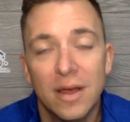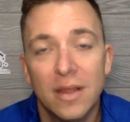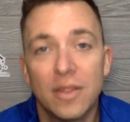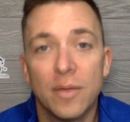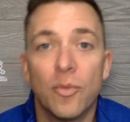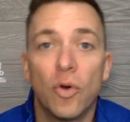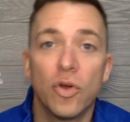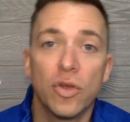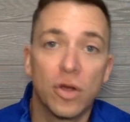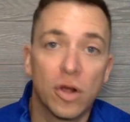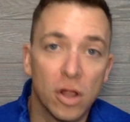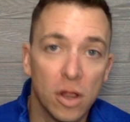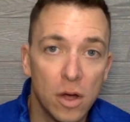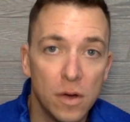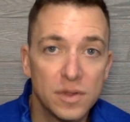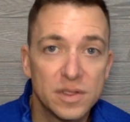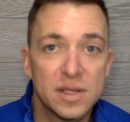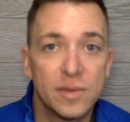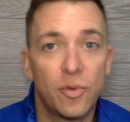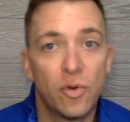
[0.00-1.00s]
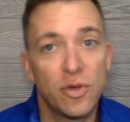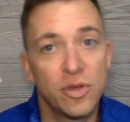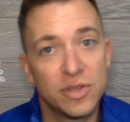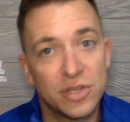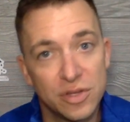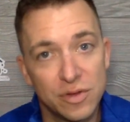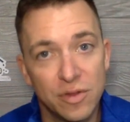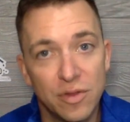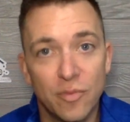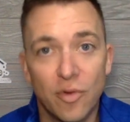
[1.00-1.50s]
The more you close, the more you
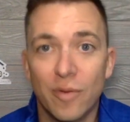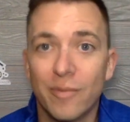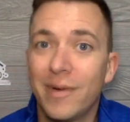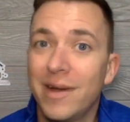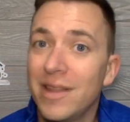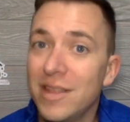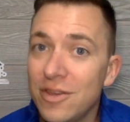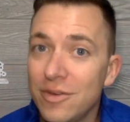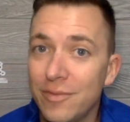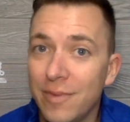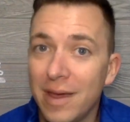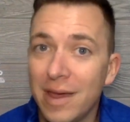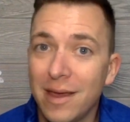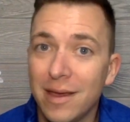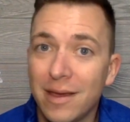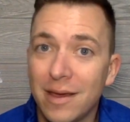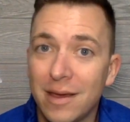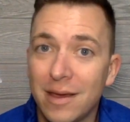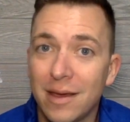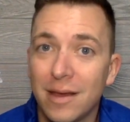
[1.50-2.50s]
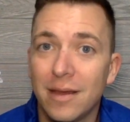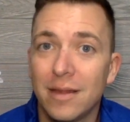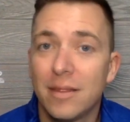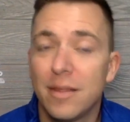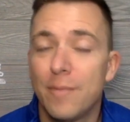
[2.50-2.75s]
do, the more money you make,